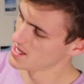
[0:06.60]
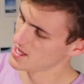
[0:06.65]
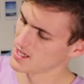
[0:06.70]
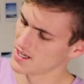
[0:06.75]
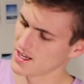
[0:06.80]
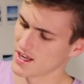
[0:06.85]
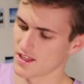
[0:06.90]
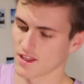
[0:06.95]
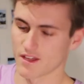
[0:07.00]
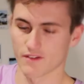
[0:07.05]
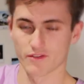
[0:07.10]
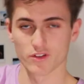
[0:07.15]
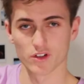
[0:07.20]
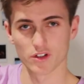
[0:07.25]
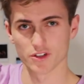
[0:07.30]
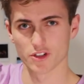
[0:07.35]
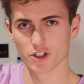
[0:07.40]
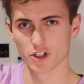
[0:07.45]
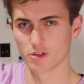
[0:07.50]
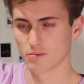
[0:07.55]
Now they've got
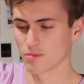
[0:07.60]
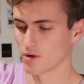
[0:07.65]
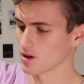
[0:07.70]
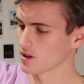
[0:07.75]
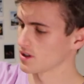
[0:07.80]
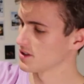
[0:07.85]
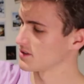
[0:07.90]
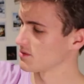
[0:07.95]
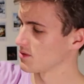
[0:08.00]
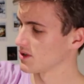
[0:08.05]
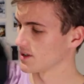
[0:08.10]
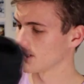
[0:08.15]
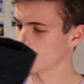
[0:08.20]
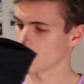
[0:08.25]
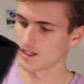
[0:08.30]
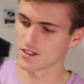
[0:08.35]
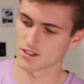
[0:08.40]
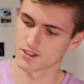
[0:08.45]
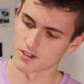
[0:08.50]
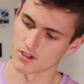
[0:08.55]
two pockets, one on each
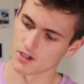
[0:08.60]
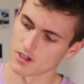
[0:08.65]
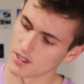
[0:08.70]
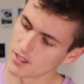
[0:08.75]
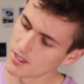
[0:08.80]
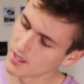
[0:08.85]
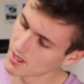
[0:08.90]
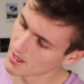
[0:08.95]
side,